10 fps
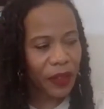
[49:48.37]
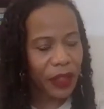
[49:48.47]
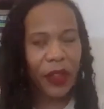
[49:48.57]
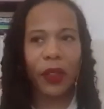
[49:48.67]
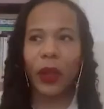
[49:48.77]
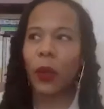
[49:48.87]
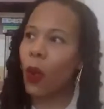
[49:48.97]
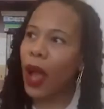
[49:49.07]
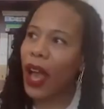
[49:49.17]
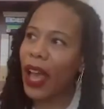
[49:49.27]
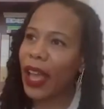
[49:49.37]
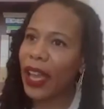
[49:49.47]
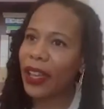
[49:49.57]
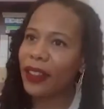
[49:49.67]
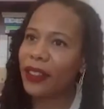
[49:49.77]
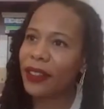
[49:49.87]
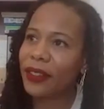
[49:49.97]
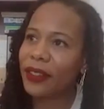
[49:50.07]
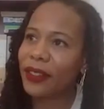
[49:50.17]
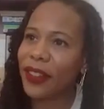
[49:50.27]
like why,
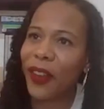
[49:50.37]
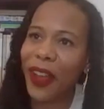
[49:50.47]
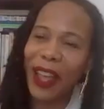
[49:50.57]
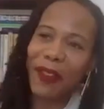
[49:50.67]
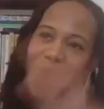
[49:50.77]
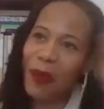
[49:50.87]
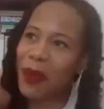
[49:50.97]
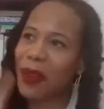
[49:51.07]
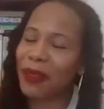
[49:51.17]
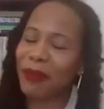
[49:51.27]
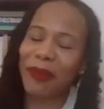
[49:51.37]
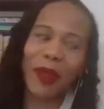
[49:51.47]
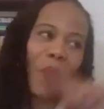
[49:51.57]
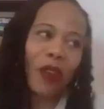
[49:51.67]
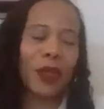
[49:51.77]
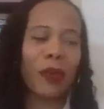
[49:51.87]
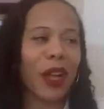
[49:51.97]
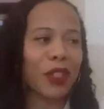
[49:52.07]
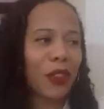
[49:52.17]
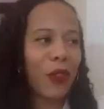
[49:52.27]
okay, I'm gonna go somewhere
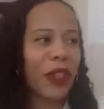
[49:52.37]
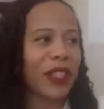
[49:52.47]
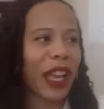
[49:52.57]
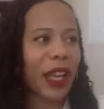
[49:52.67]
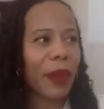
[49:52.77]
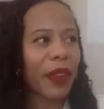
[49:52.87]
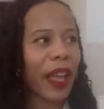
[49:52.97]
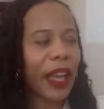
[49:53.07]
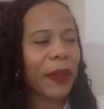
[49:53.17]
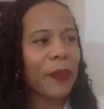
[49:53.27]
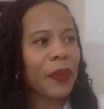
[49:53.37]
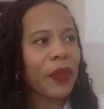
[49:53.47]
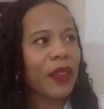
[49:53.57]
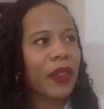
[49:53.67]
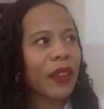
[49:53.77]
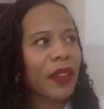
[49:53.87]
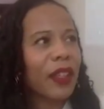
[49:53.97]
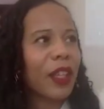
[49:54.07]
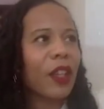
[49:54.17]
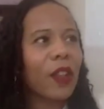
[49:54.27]
else just for a second, but like
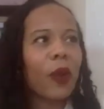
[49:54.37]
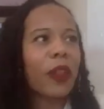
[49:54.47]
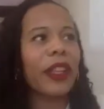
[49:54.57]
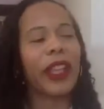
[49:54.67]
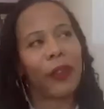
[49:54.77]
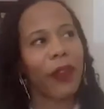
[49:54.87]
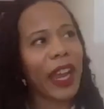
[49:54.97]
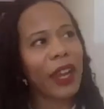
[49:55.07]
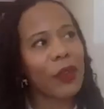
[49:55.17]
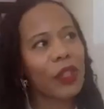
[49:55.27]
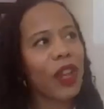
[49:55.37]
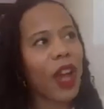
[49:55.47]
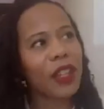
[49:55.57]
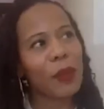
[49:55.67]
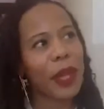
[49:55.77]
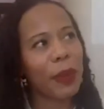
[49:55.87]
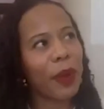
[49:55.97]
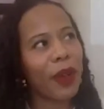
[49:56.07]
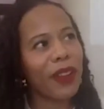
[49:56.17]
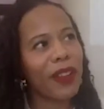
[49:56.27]
colloquially, right? When you talk to
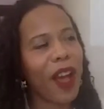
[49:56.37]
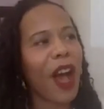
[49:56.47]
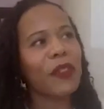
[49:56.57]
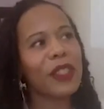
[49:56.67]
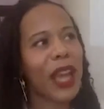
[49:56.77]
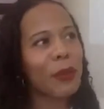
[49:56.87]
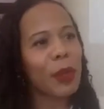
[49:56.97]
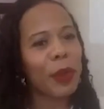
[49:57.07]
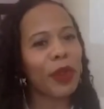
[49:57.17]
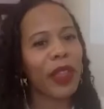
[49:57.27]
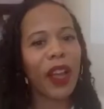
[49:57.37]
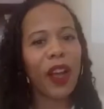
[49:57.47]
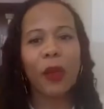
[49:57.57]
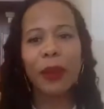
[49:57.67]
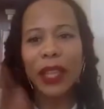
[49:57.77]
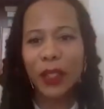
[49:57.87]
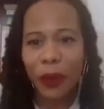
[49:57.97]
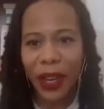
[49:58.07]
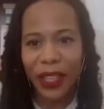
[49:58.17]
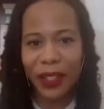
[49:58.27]
people, oftentimes people are like, oh, mixed
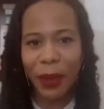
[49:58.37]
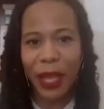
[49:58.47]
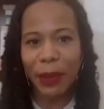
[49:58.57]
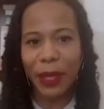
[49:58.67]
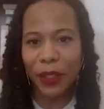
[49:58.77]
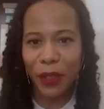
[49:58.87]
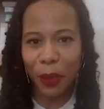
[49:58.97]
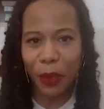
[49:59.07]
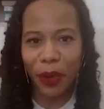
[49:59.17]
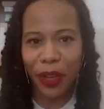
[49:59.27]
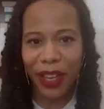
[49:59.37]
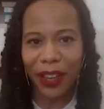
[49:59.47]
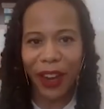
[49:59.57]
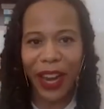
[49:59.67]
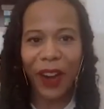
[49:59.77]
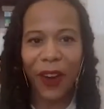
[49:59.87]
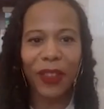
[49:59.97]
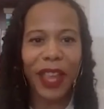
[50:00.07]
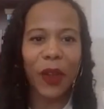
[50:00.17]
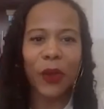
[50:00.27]
race babies are so pretty, right? Or
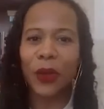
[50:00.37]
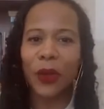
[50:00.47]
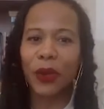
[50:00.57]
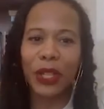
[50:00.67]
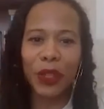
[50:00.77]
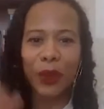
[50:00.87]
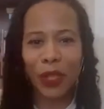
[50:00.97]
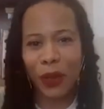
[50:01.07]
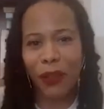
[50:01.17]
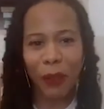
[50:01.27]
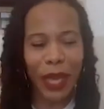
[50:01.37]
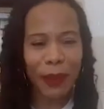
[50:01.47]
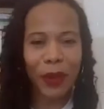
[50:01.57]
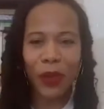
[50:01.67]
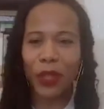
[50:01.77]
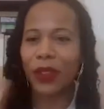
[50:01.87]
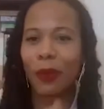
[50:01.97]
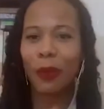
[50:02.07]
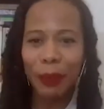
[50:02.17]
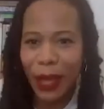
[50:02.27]
like, ooh, when you have a baby, oh,
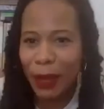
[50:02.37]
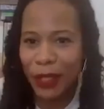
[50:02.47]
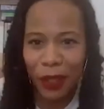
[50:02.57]
your babies